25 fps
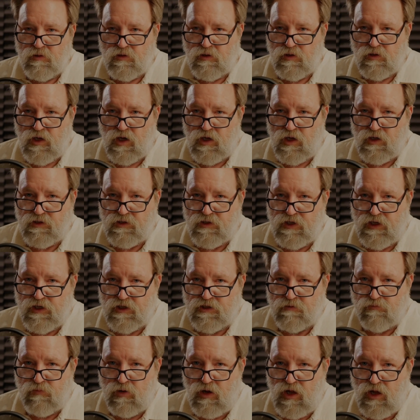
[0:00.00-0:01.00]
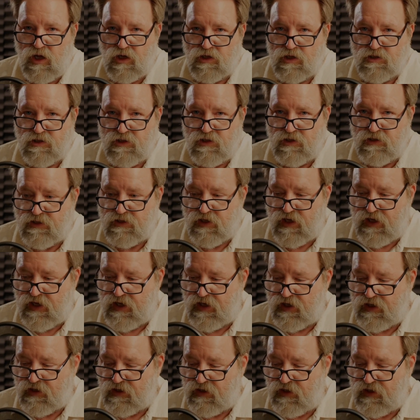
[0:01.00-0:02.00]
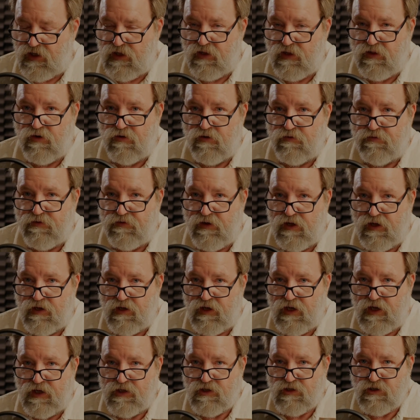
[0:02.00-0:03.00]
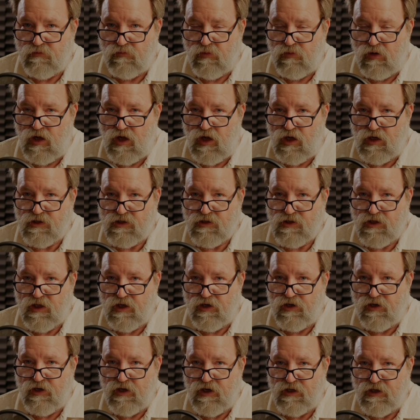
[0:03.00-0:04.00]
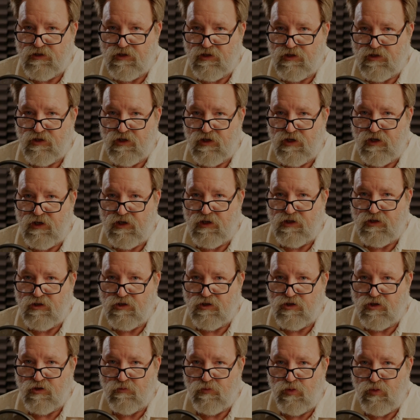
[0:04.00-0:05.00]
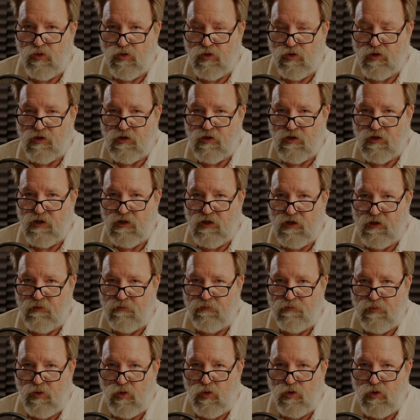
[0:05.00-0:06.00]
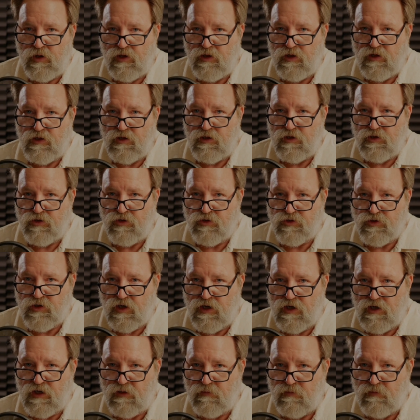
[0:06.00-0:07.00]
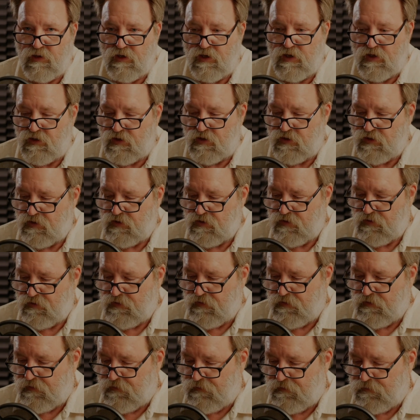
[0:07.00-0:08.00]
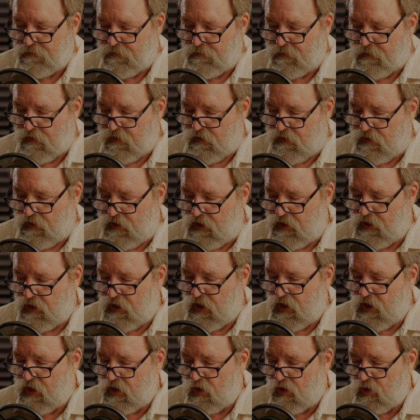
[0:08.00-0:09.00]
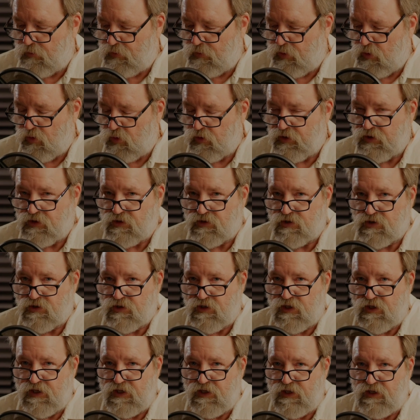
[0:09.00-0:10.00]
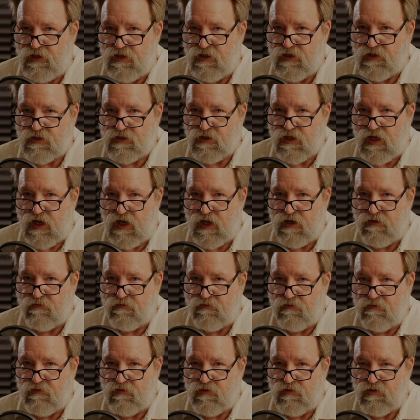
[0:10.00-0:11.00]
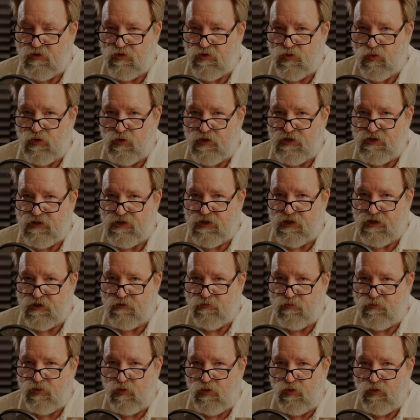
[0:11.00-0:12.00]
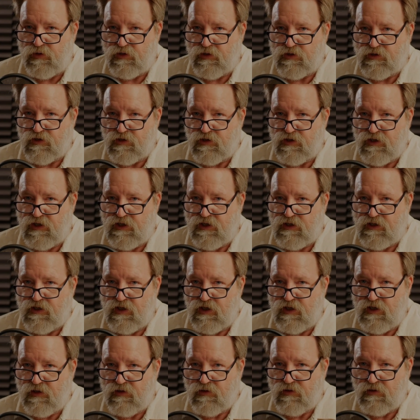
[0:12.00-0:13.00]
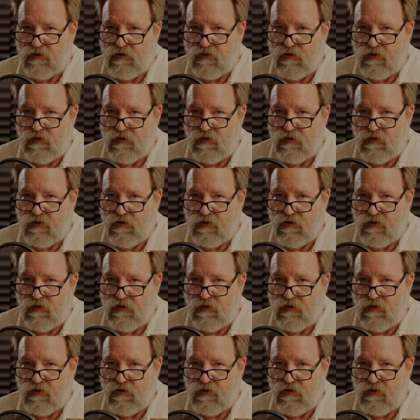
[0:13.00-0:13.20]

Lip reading: context blocks intact, and they're foundation blocks that are necessary to support the point that you're trying to make. Now, not all points need this kind of 26 points of detail,